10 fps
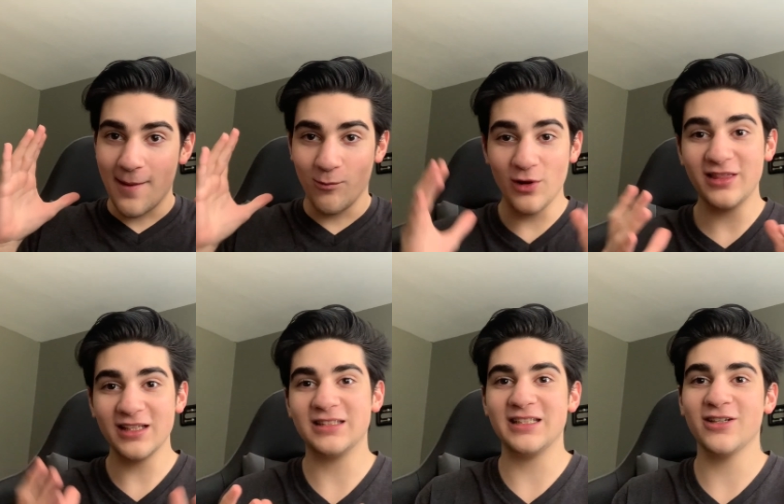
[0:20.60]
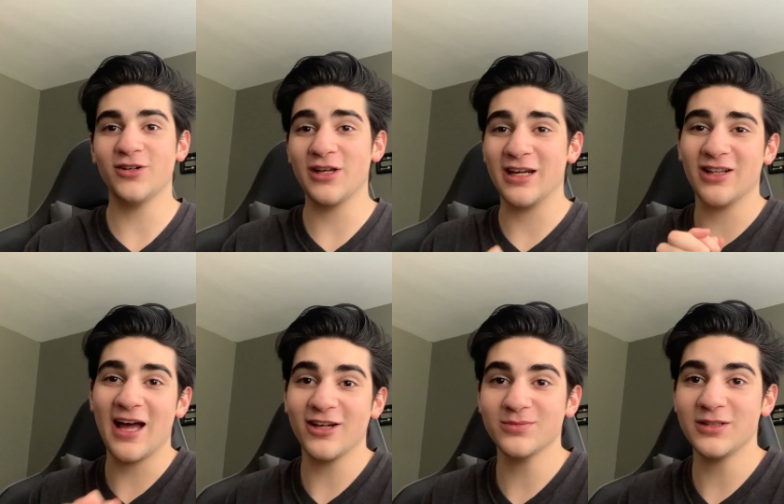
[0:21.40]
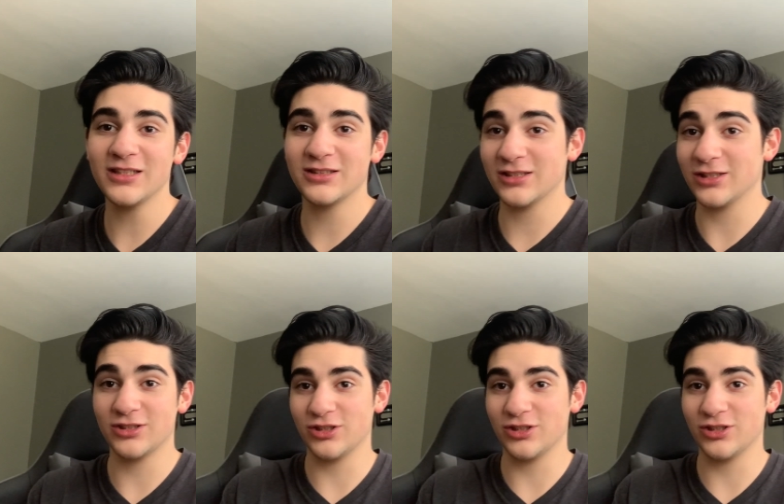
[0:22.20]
with this deal, it allows me to,